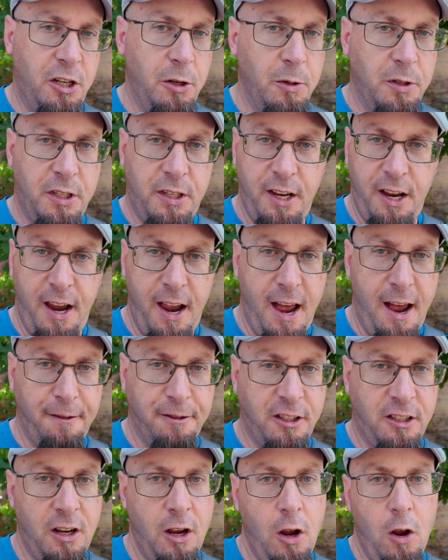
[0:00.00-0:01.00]
2
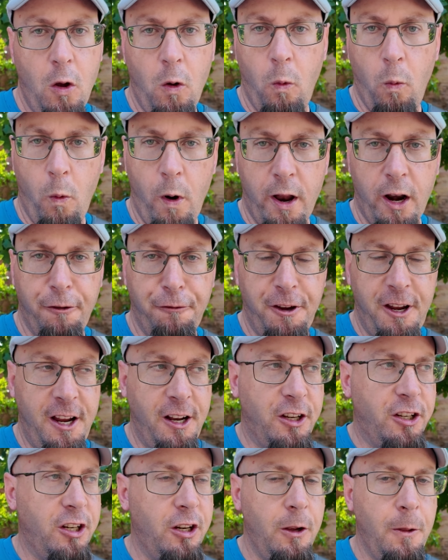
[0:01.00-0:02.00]
CFs, one of
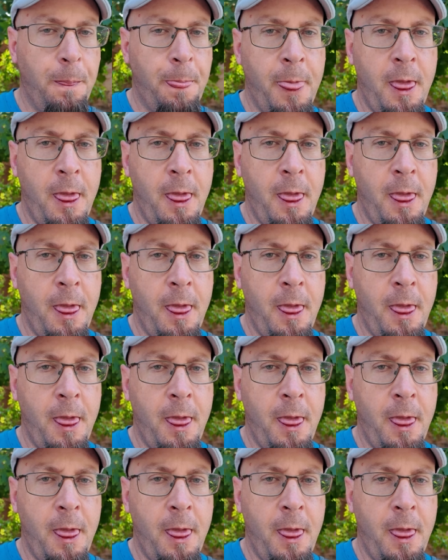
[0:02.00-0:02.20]
each.